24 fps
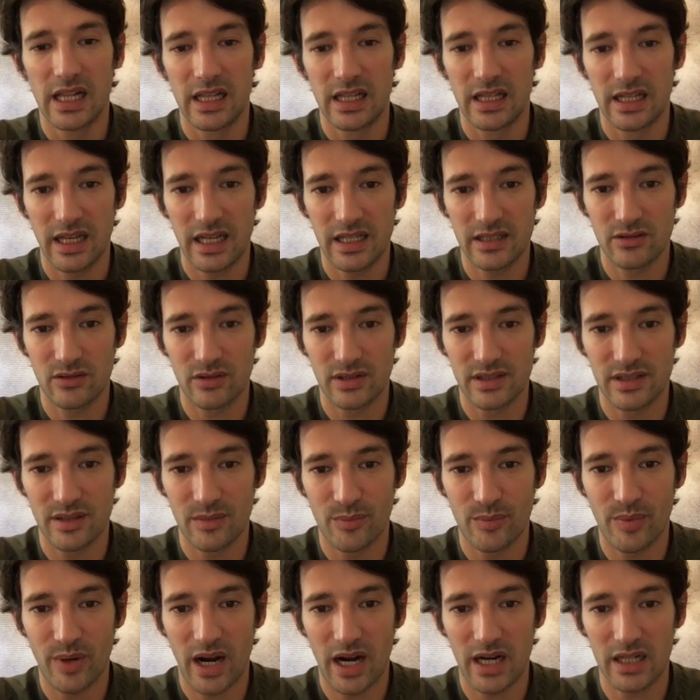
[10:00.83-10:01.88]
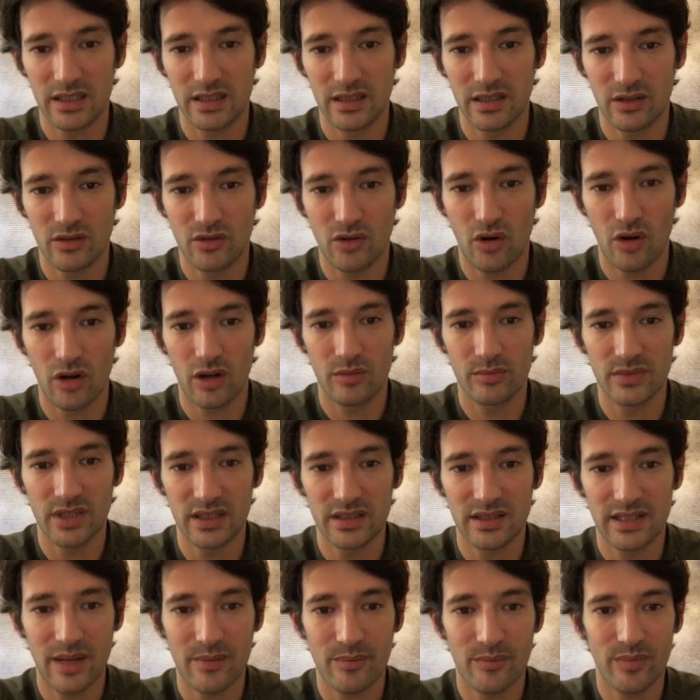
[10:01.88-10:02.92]
So it's the part, the column,
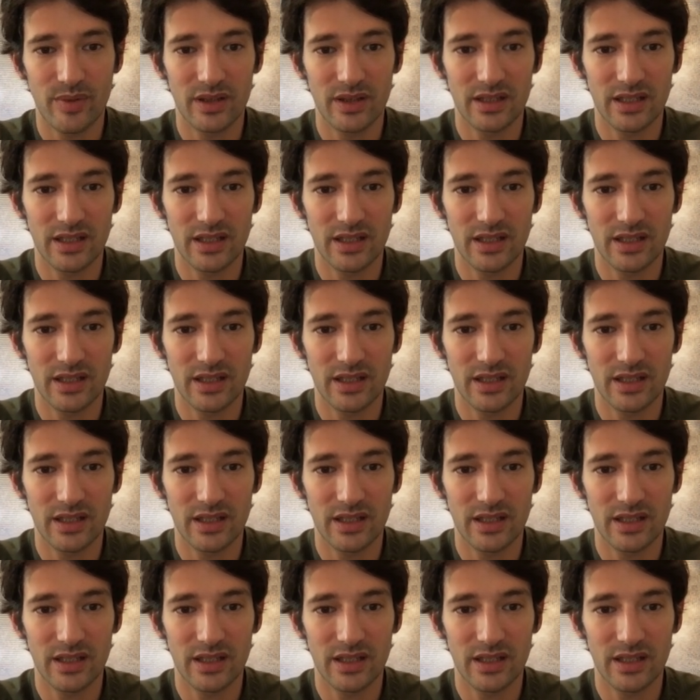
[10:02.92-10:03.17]
the temple, the